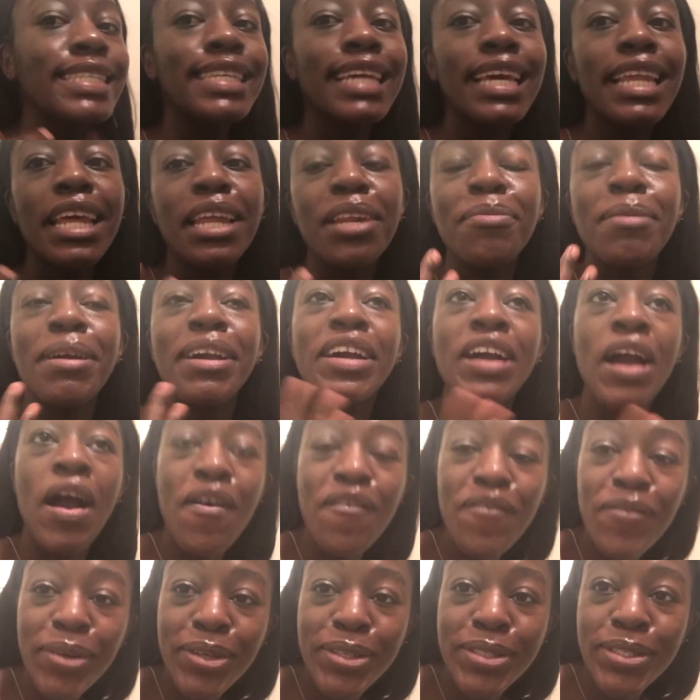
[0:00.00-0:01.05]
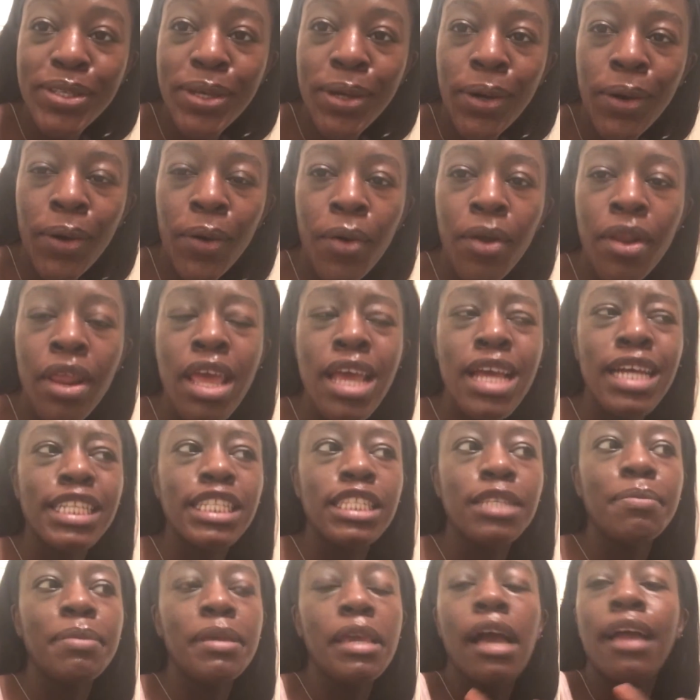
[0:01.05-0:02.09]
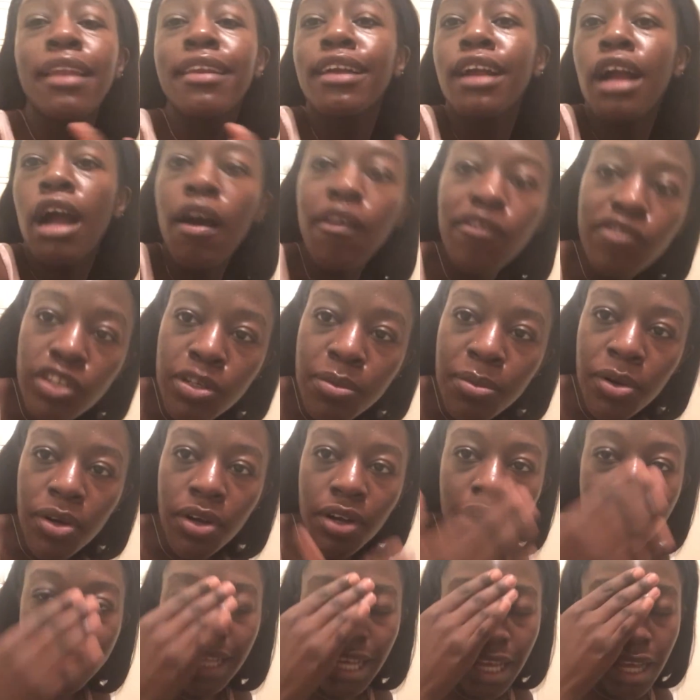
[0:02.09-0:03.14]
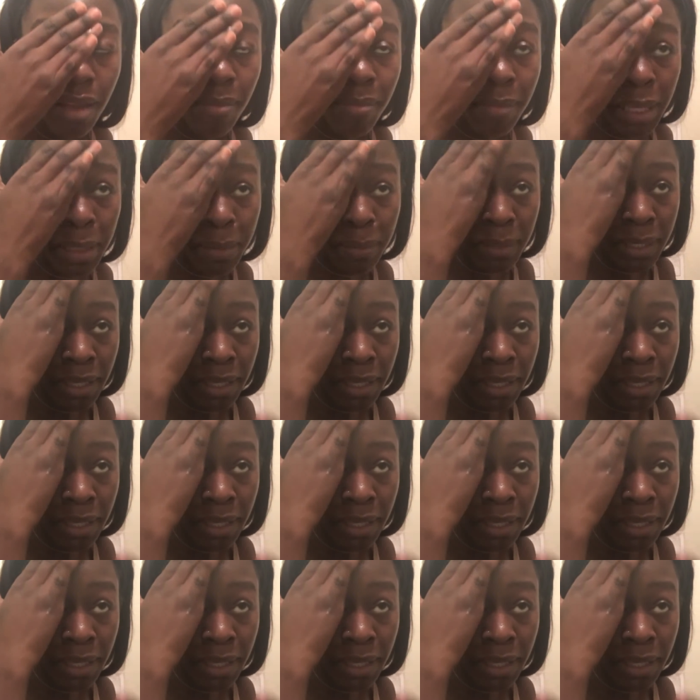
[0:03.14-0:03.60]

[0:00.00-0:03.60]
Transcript: to get out of my comfort zone, to be uncomfortable. And that made